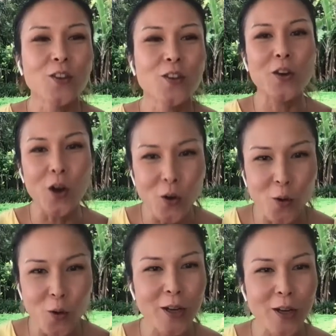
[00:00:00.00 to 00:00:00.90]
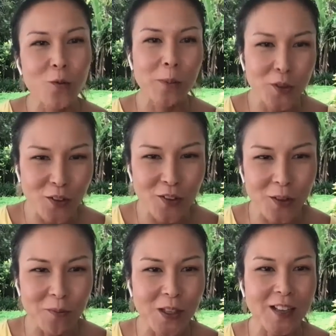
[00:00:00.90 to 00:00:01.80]
so that not only are we
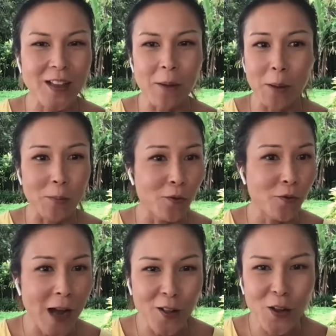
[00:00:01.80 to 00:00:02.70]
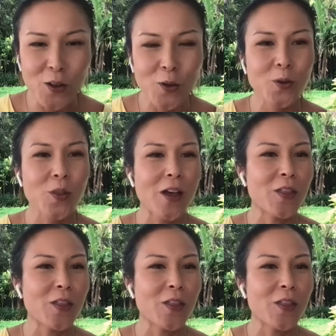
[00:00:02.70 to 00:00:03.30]
building something that people value,